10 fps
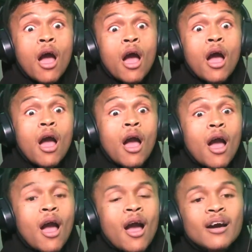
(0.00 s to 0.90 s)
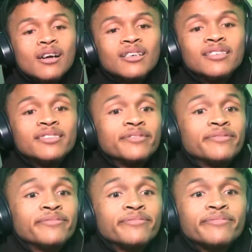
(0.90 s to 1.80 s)
I'm gonna fuck it all up just
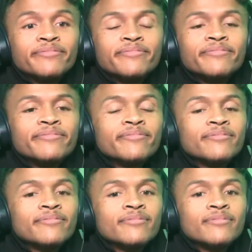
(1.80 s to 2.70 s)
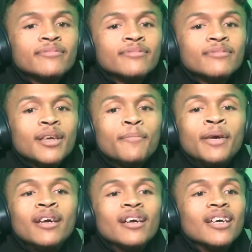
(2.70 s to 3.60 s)
like you fucked me up.
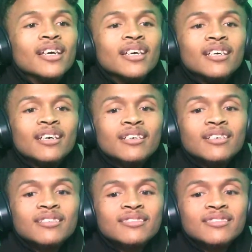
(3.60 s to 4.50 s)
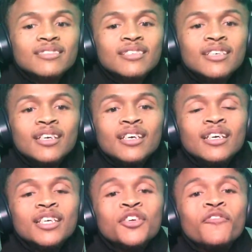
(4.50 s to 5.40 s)
Period. I'm gonna play the same game. Hey, Brandon.
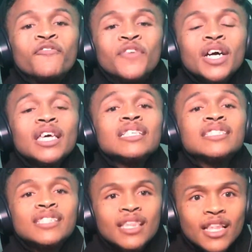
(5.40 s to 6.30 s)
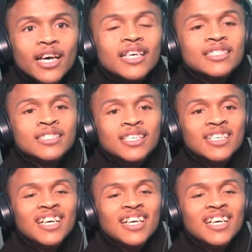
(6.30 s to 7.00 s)
You fucking up, brother. slut.